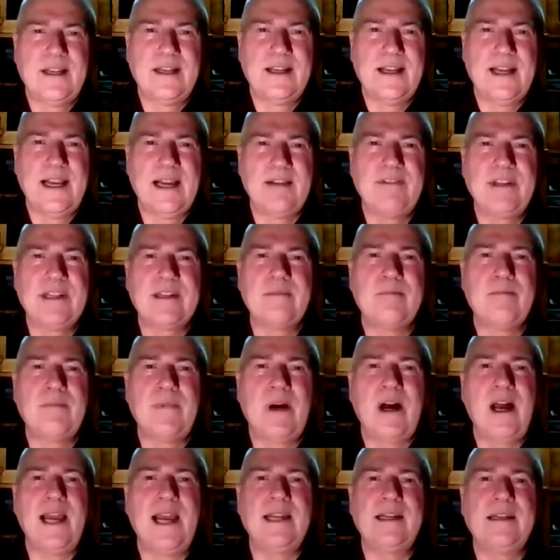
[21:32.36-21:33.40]
having a
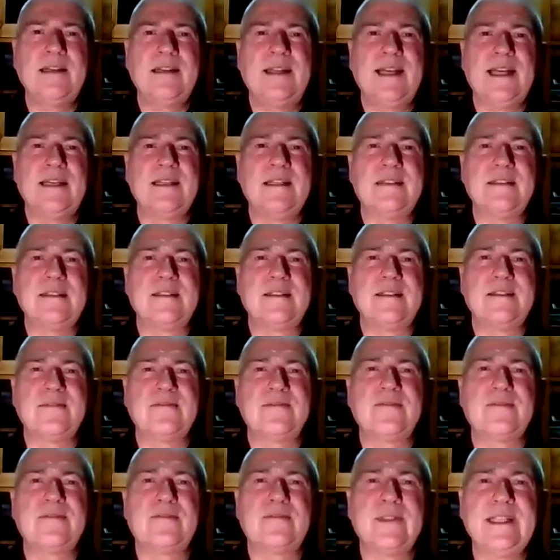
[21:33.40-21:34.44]
mind that is
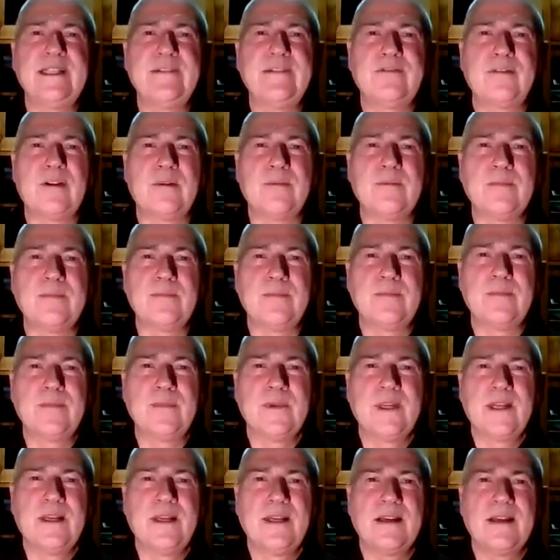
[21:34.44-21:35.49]
free from
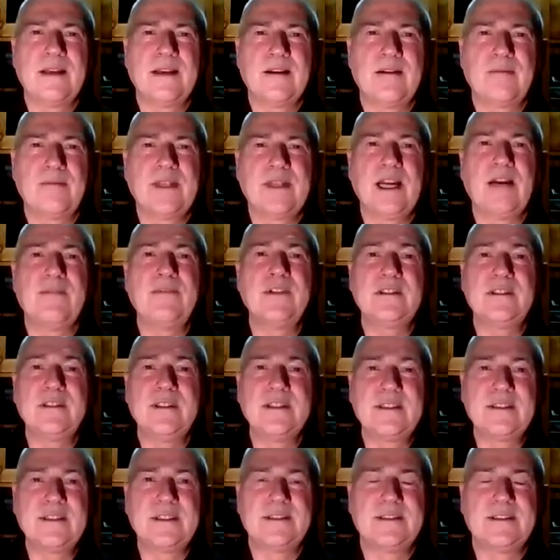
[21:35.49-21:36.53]

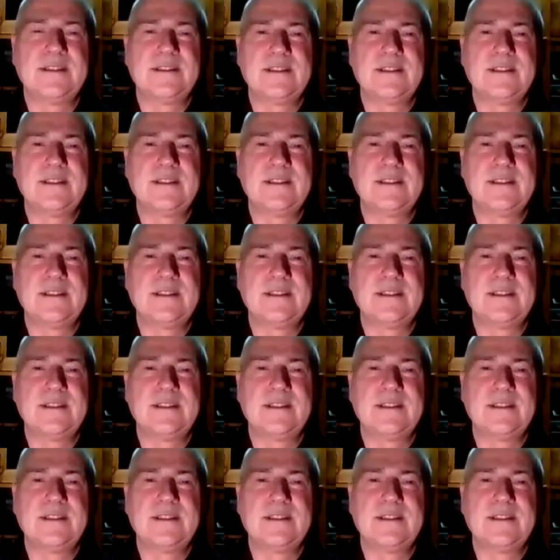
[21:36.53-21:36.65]
covetousness,